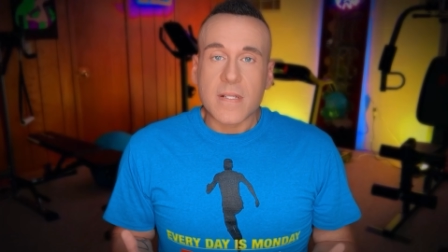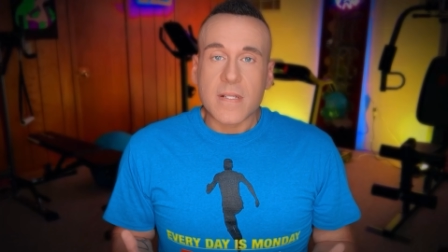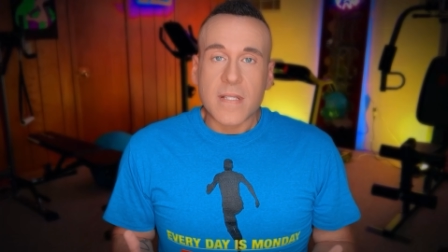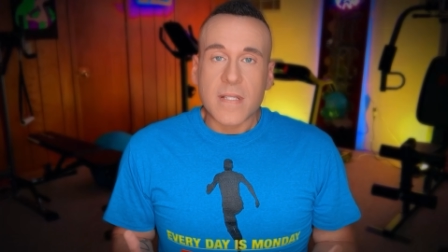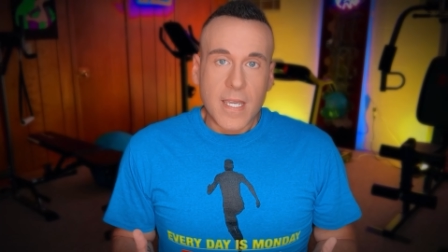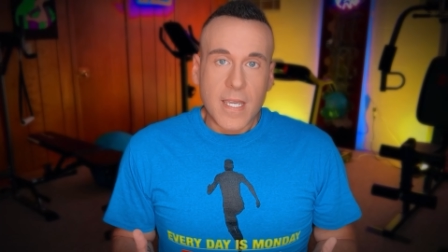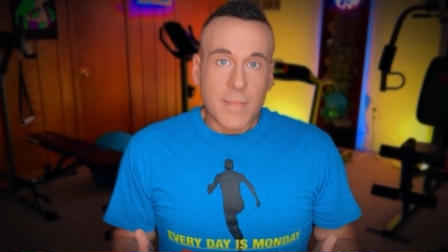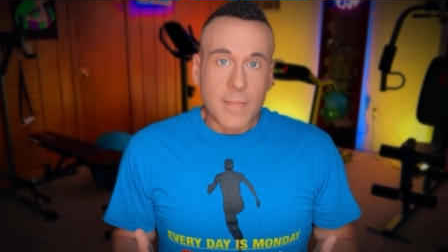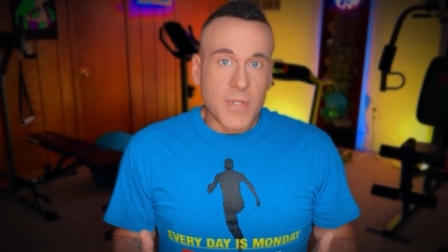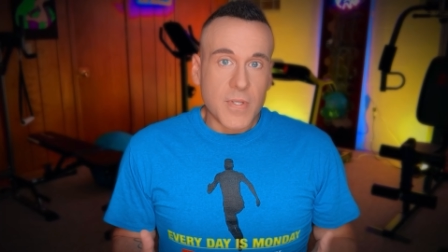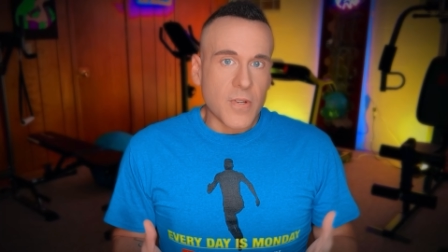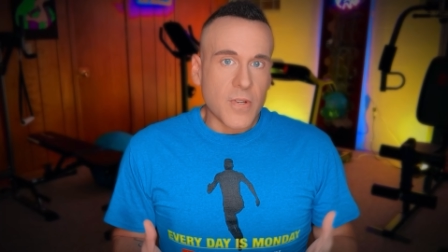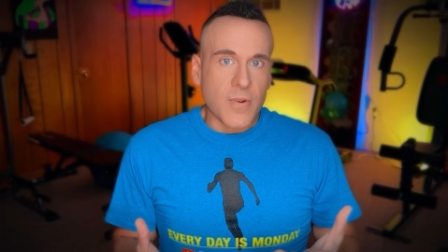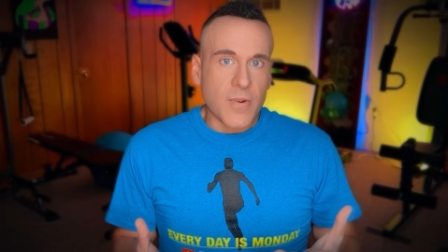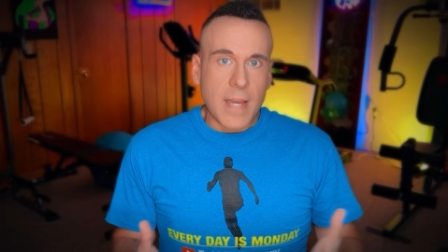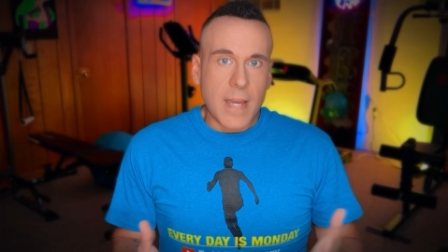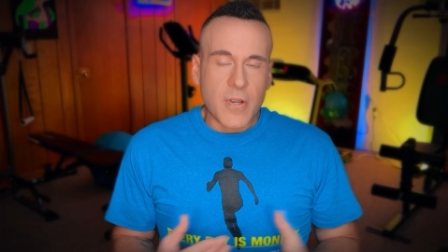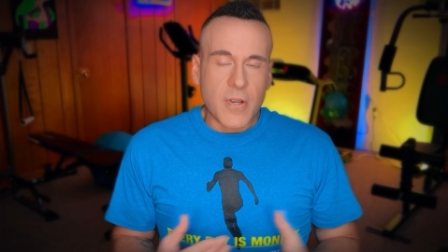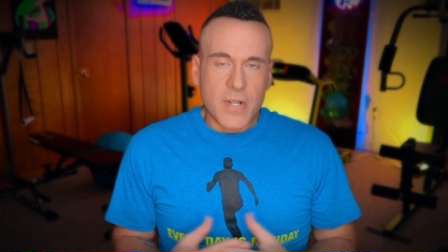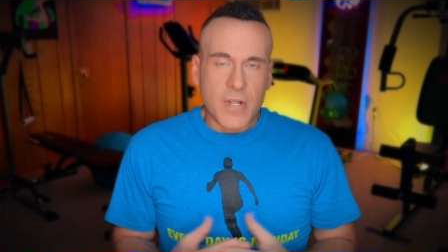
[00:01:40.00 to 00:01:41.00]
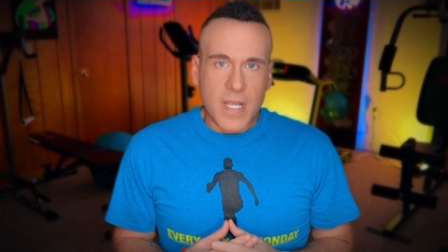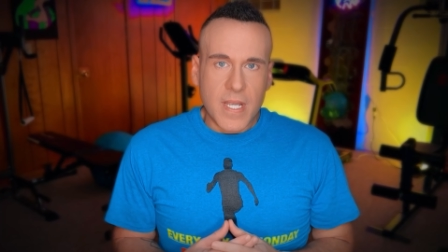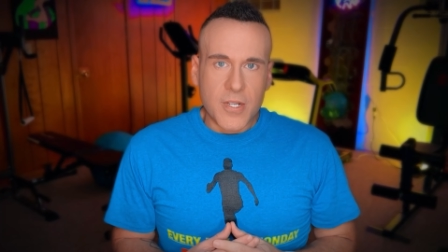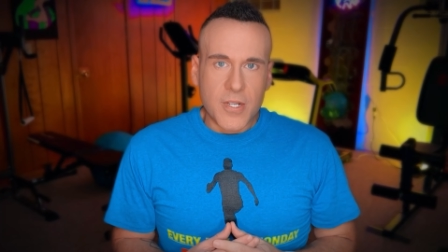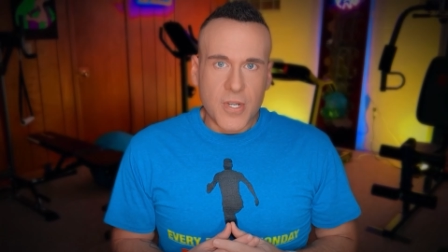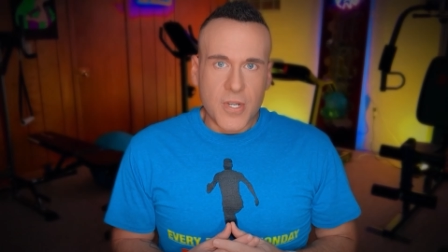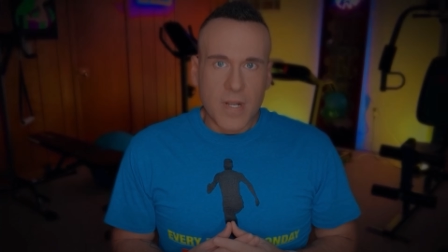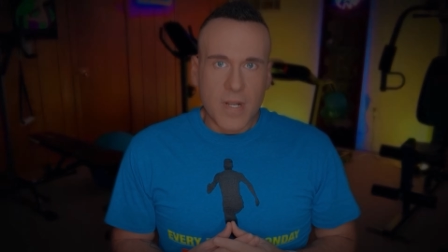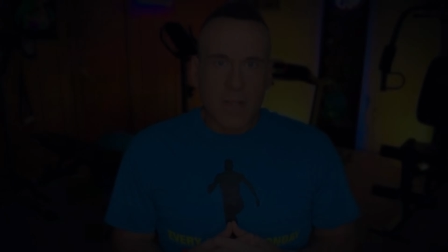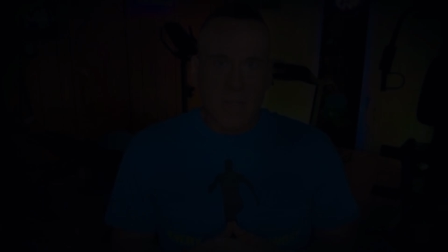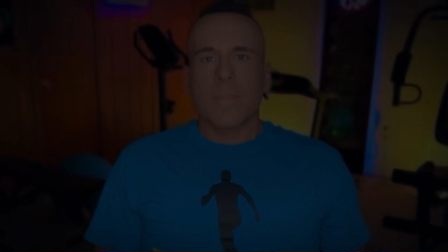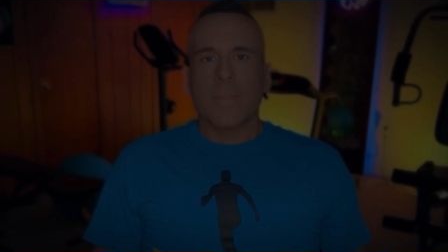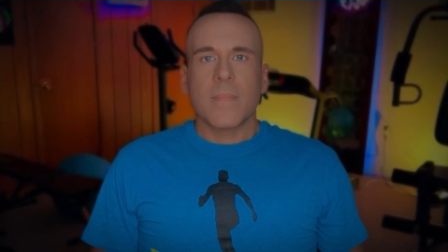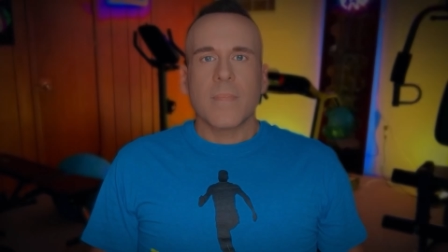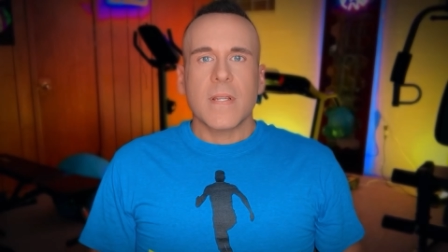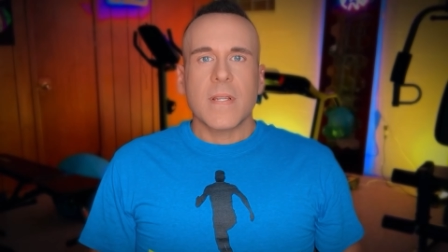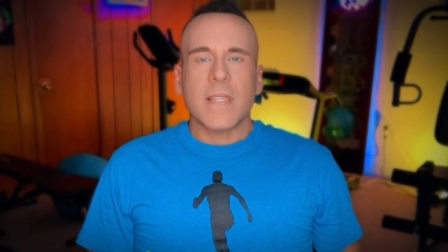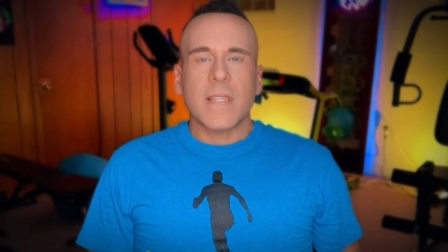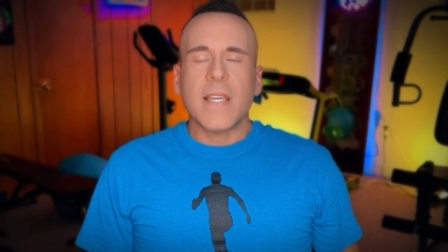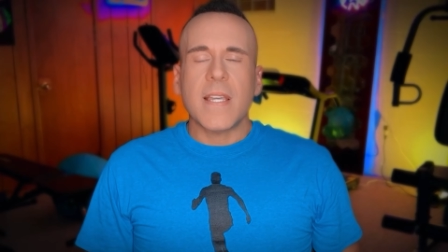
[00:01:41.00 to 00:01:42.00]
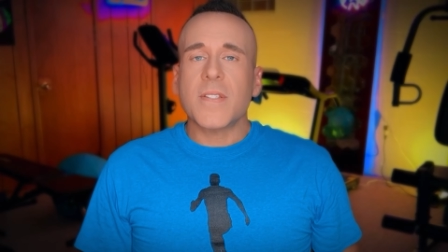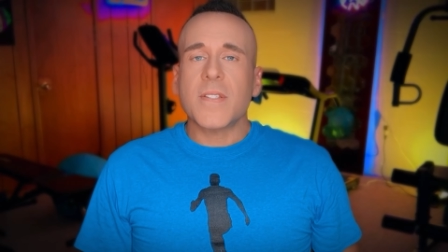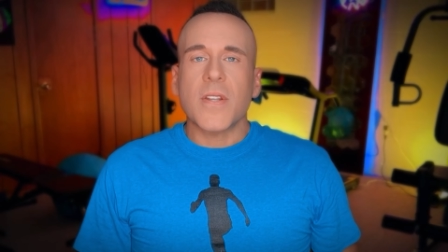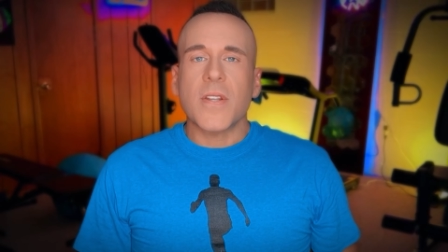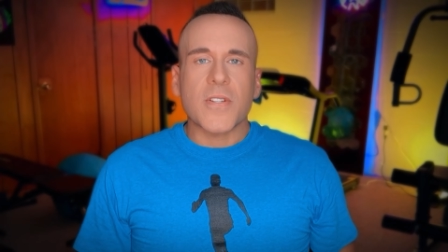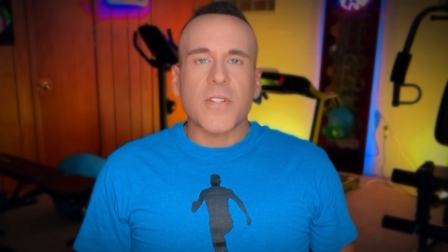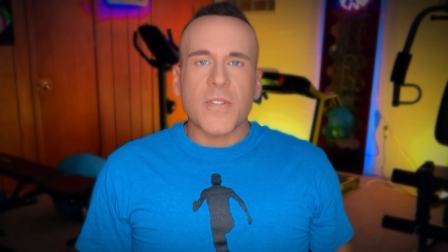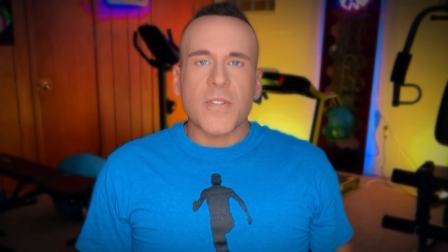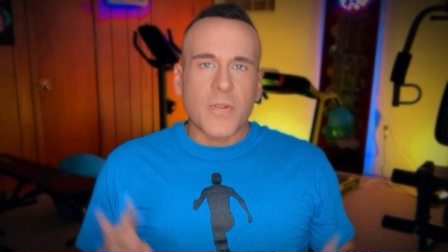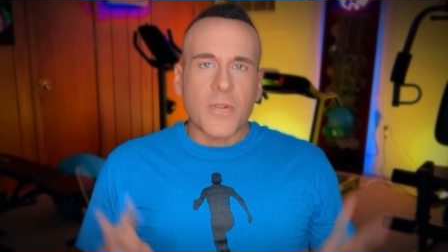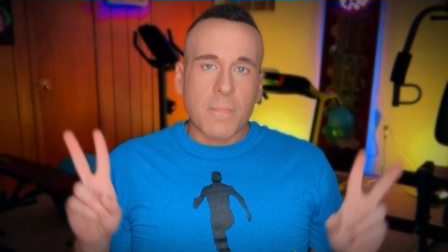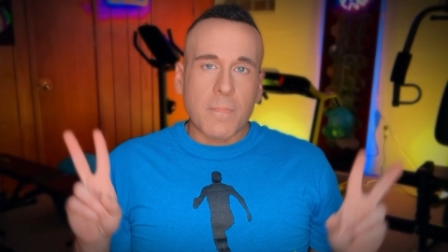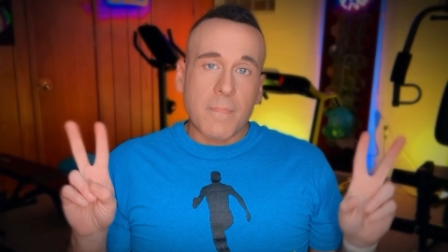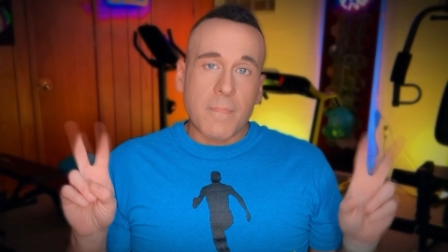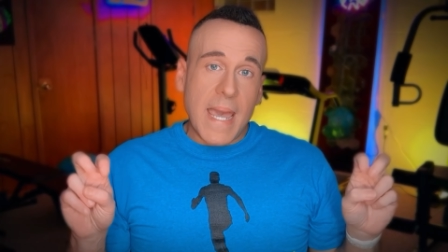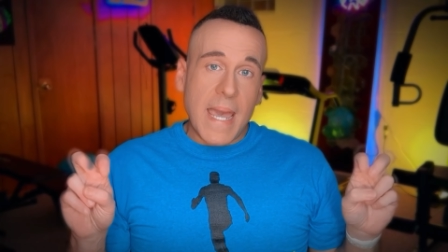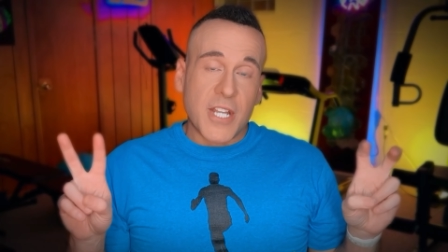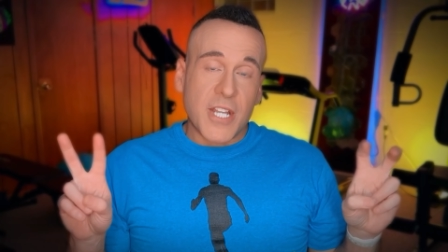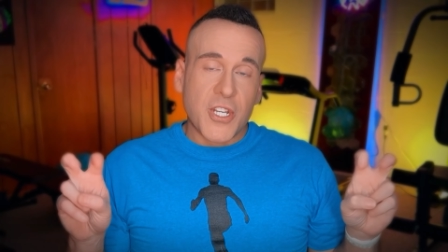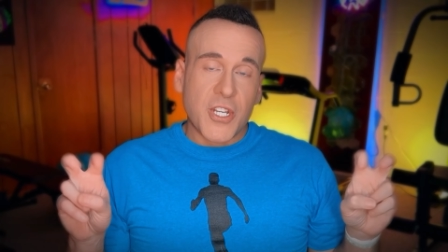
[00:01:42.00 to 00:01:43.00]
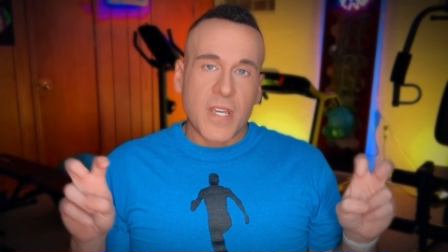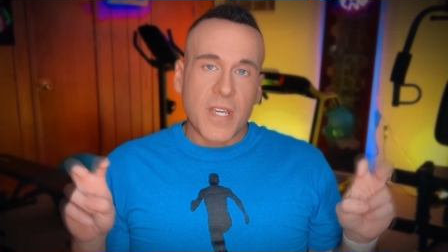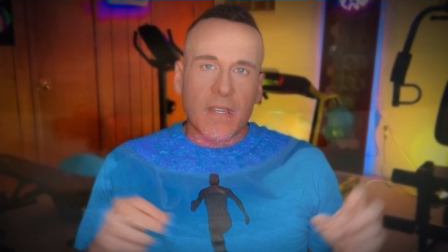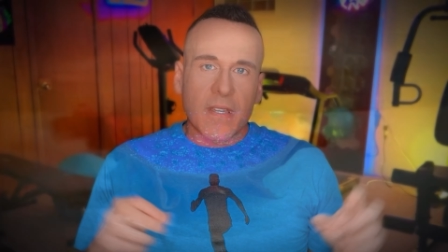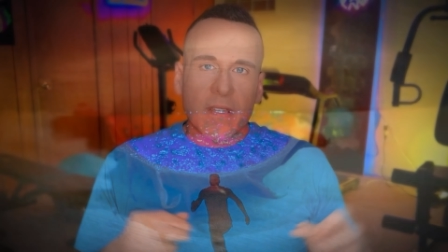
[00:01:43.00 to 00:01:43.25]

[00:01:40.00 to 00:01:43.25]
claims to grab your attention. These can include magic,